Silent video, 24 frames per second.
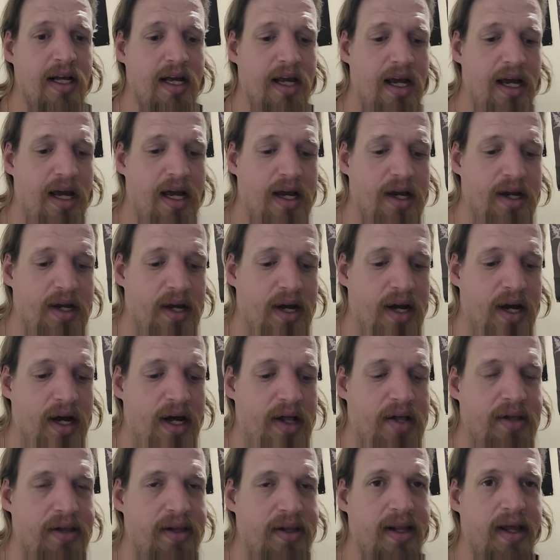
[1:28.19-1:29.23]
and uh,
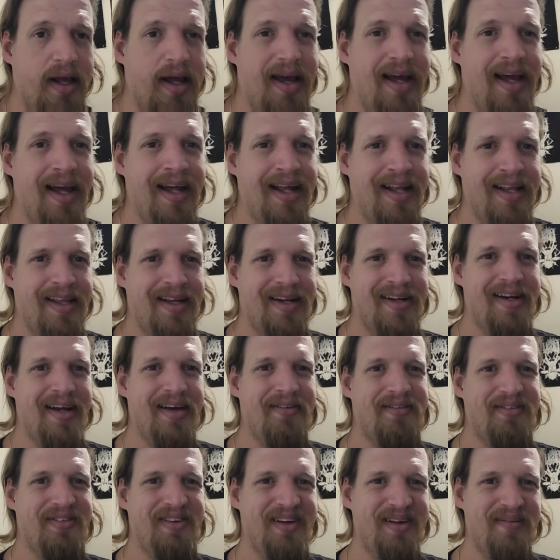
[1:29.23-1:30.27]
they they're
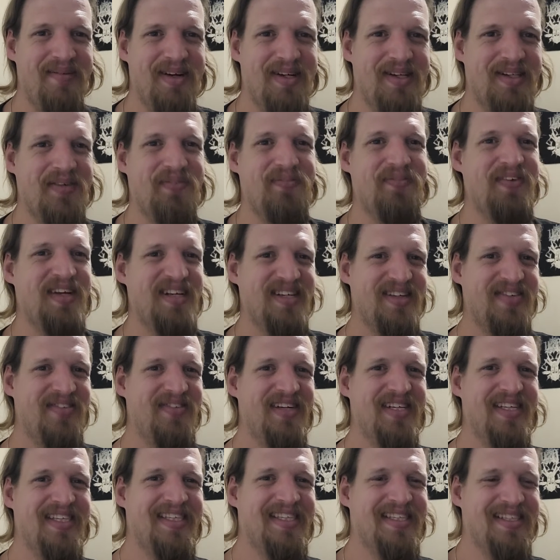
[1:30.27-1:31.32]
definitely a bunch of
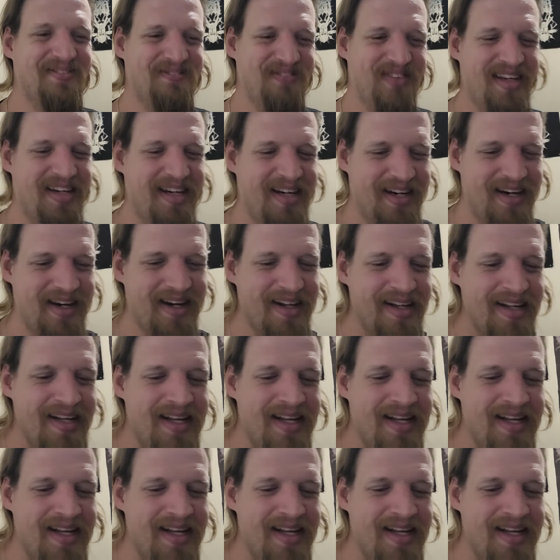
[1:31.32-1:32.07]
misfits up there